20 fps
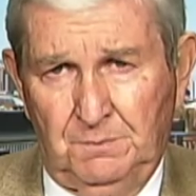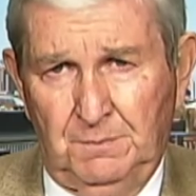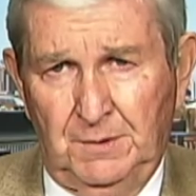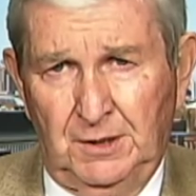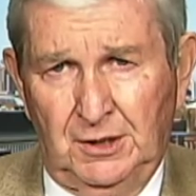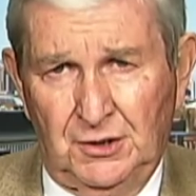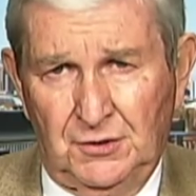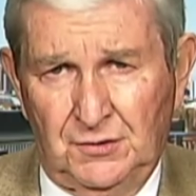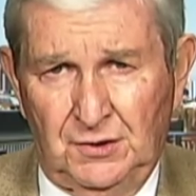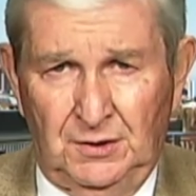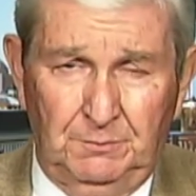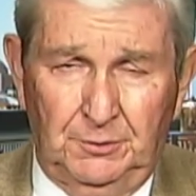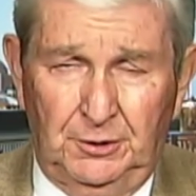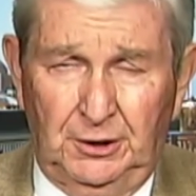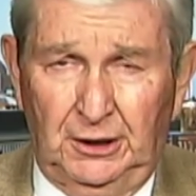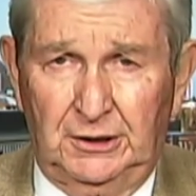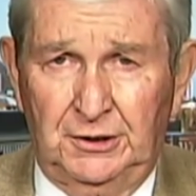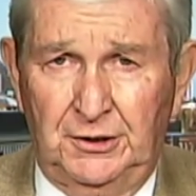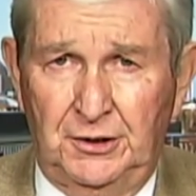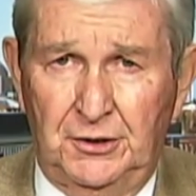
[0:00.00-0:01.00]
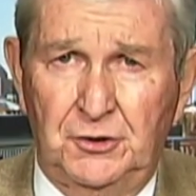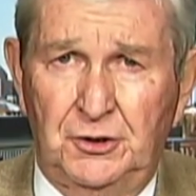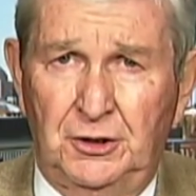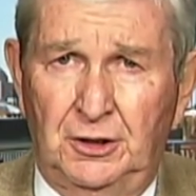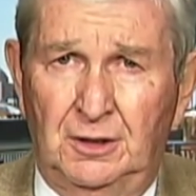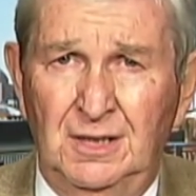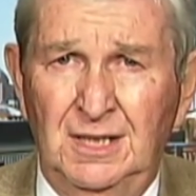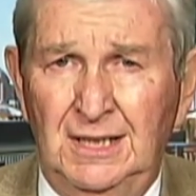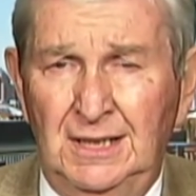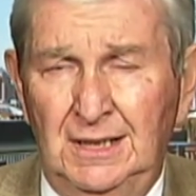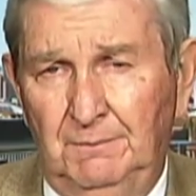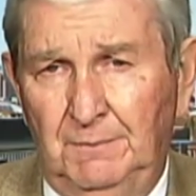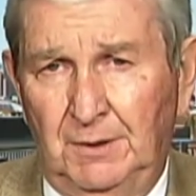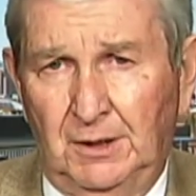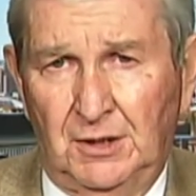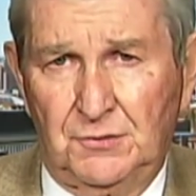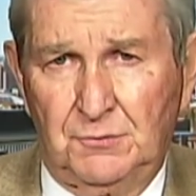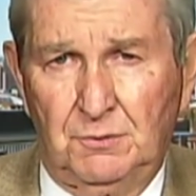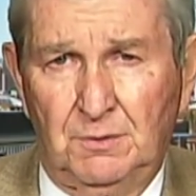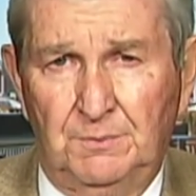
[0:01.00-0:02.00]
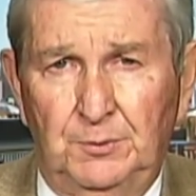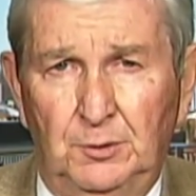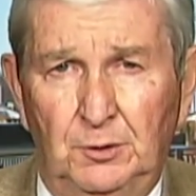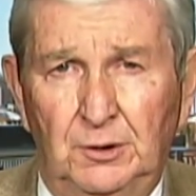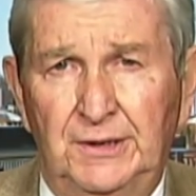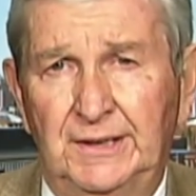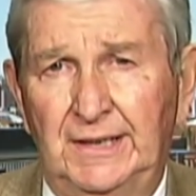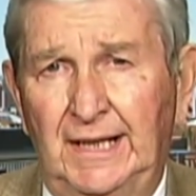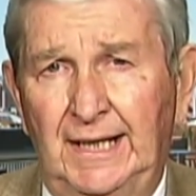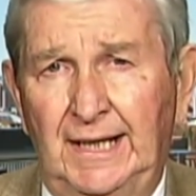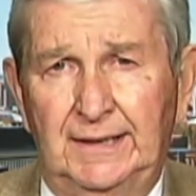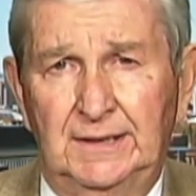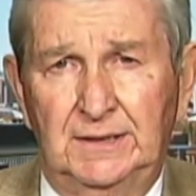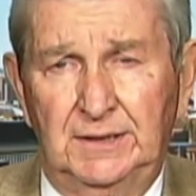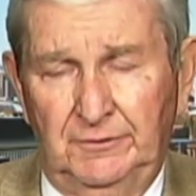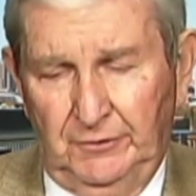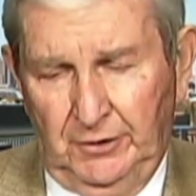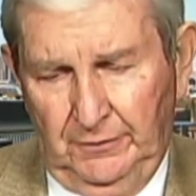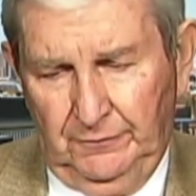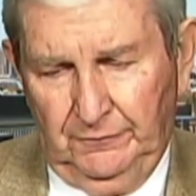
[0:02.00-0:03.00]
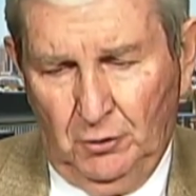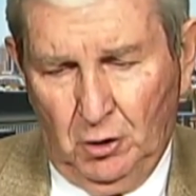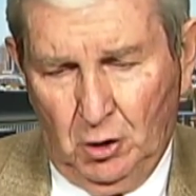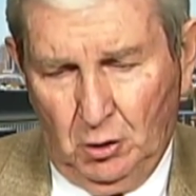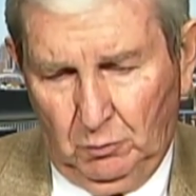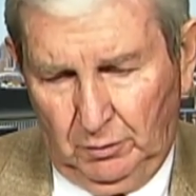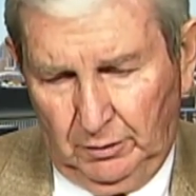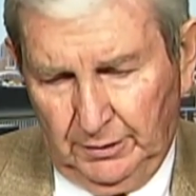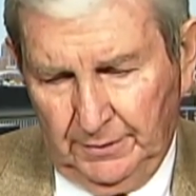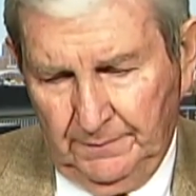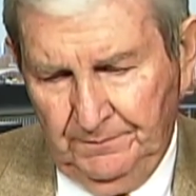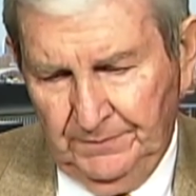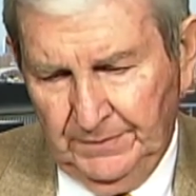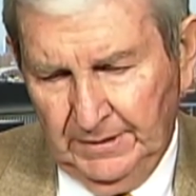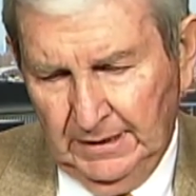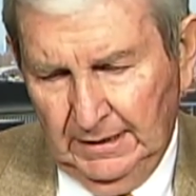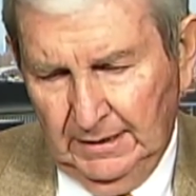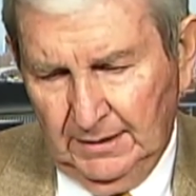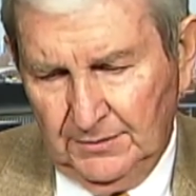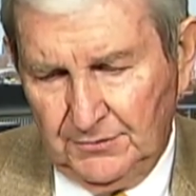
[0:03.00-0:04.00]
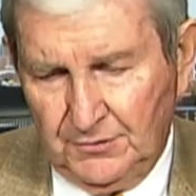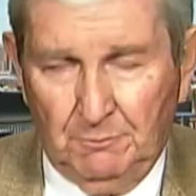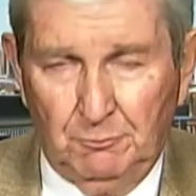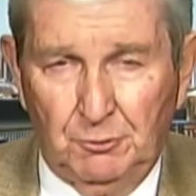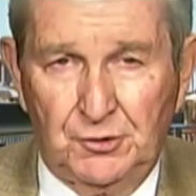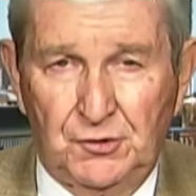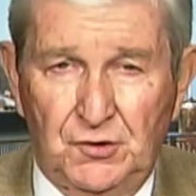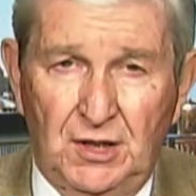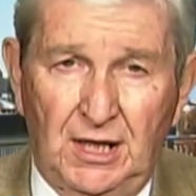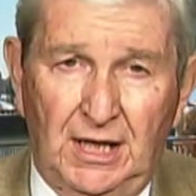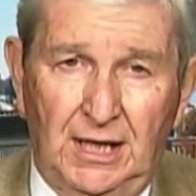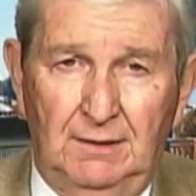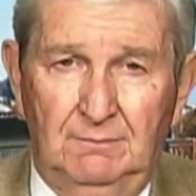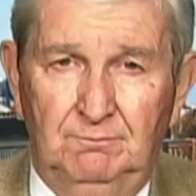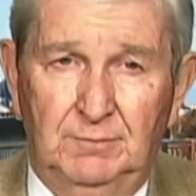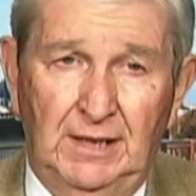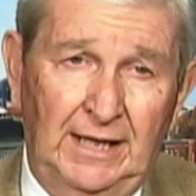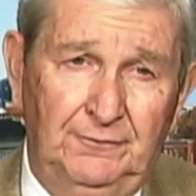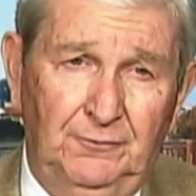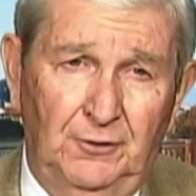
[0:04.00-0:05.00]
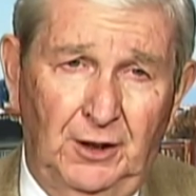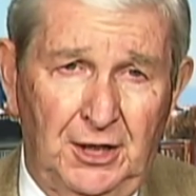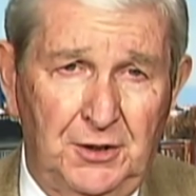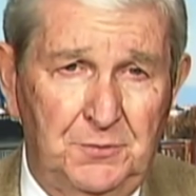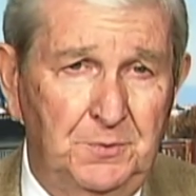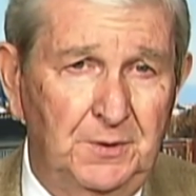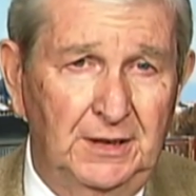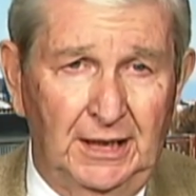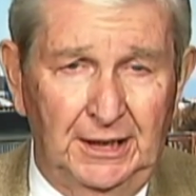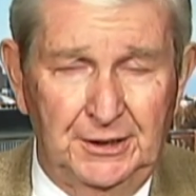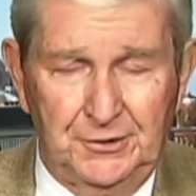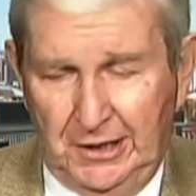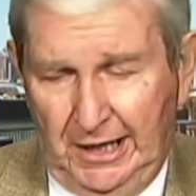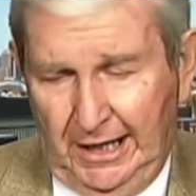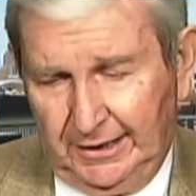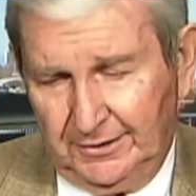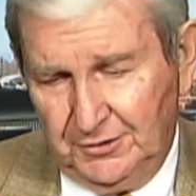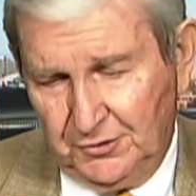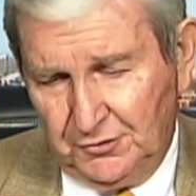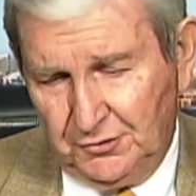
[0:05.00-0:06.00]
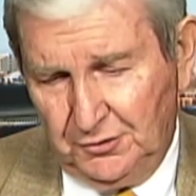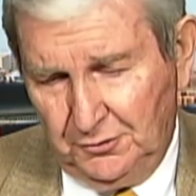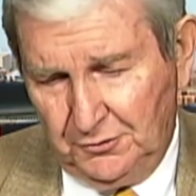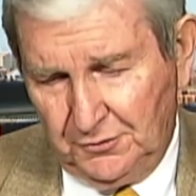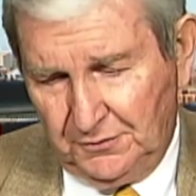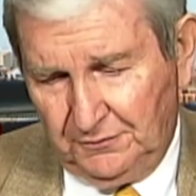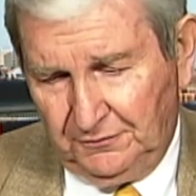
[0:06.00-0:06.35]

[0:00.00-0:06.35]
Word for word: because, and particularly this year, because we're pulling that activity forward. Some would say Black Friday's been hijacked, just to use a